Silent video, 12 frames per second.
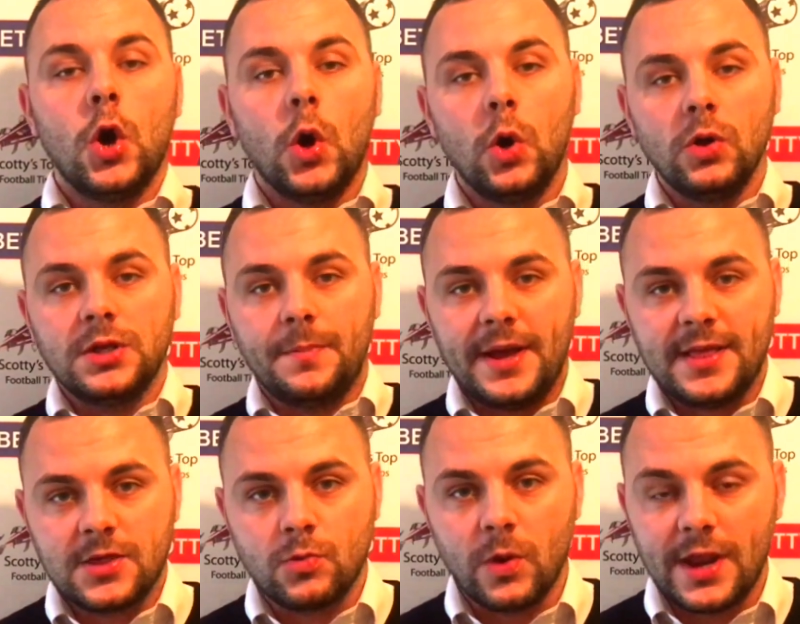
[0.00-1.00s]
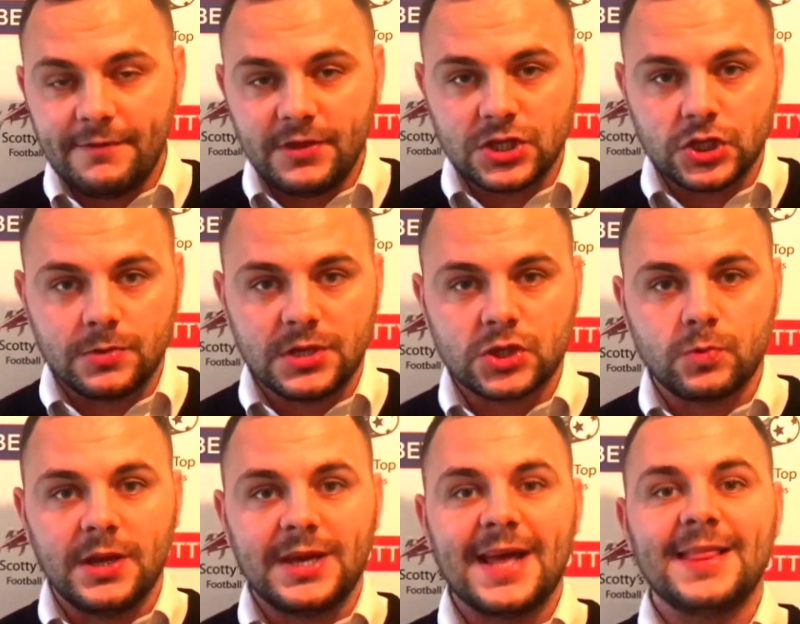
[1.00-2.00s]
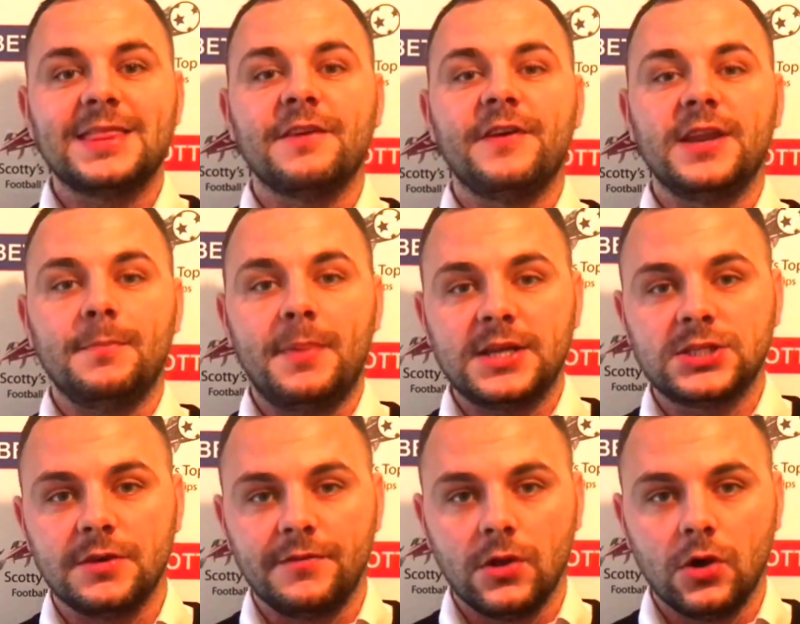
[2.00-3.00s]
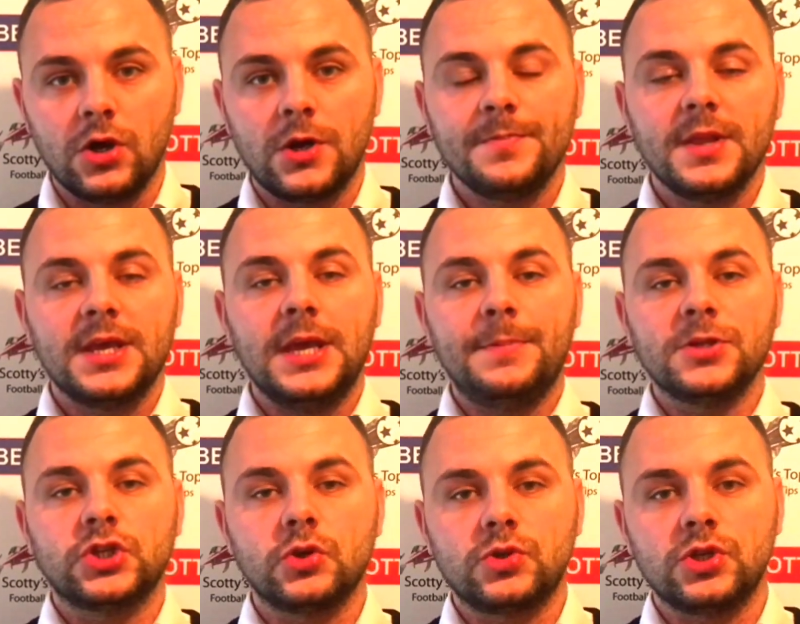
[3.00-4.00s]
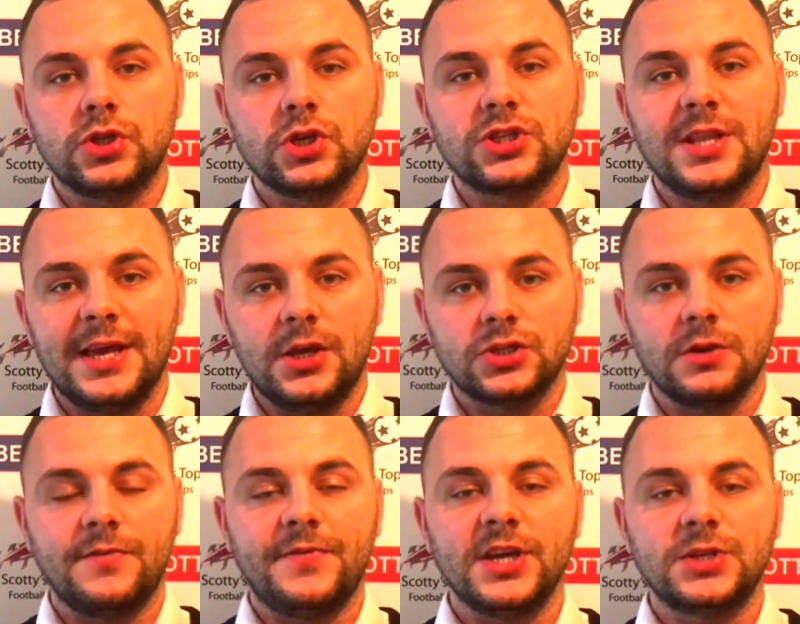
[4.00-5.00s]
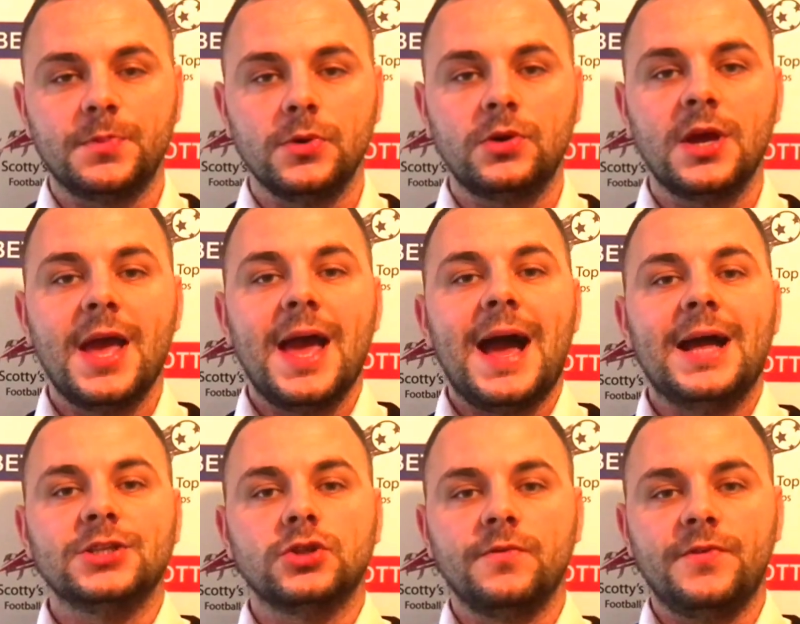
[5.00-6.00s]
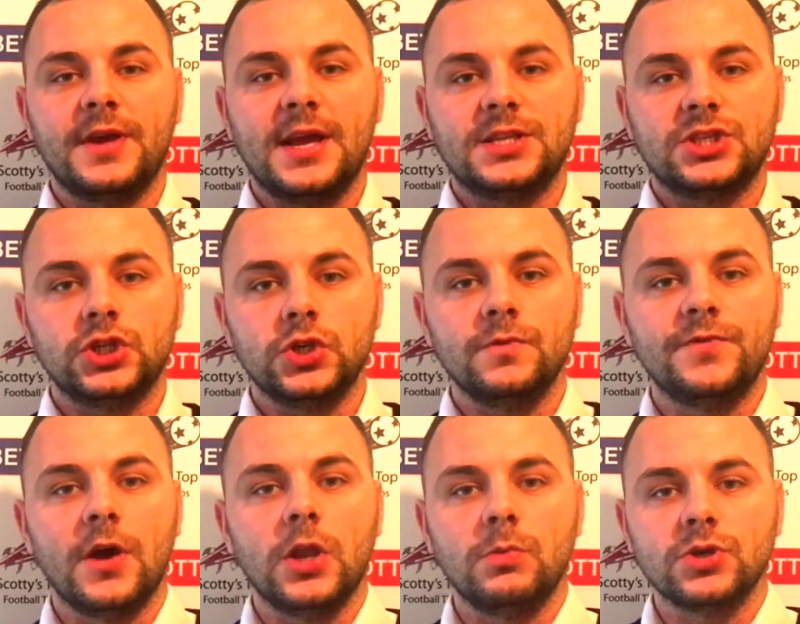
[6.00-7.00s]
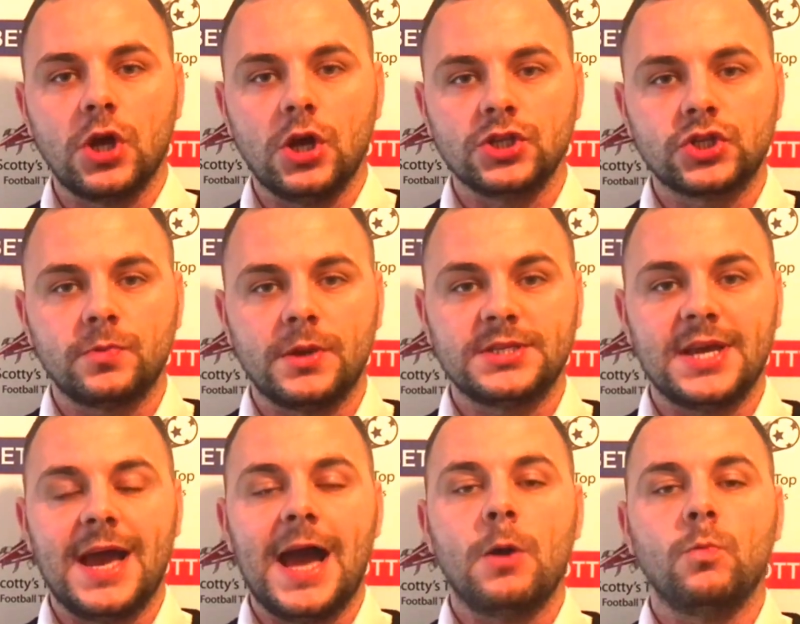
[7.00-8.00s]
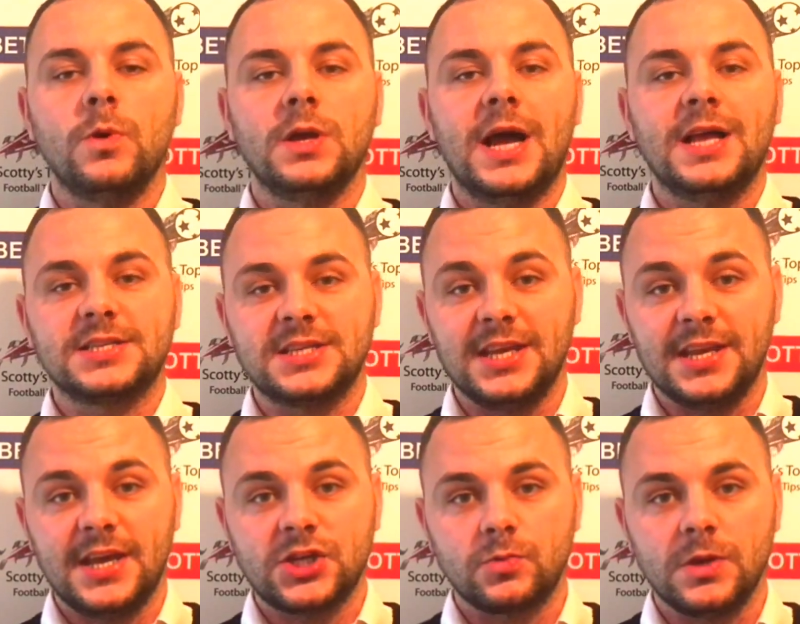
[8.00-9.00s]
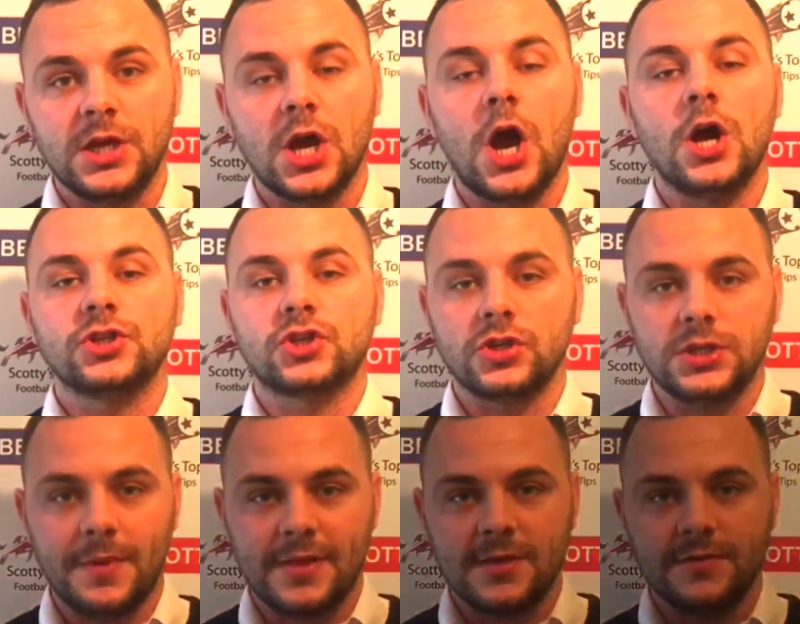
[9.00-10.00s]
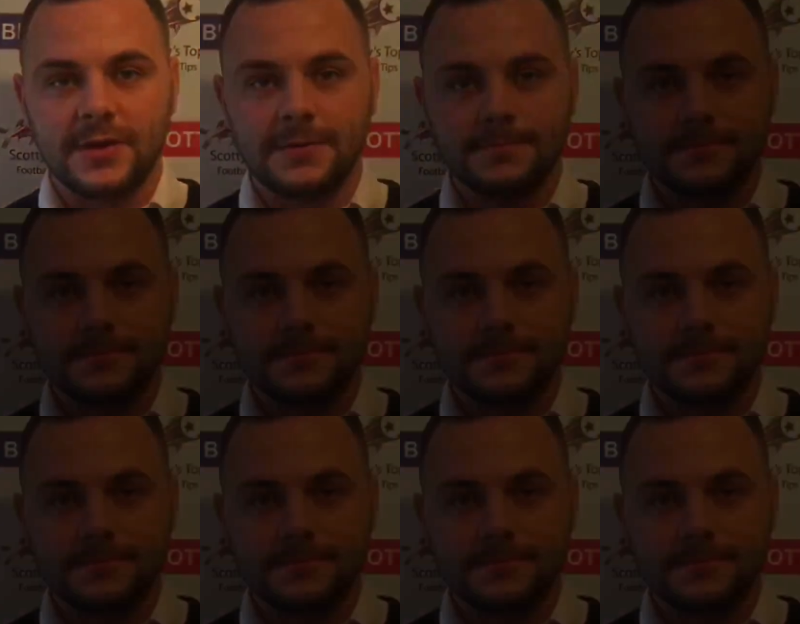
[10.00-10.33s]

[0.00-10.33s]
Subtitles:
All your bets, whatever you're doing this weekend, the very best of luck. Keep in touch with us, like us on Facebook, and don't forget to follow us on Twitter. And I'll see you next week on Scotty Bet TV.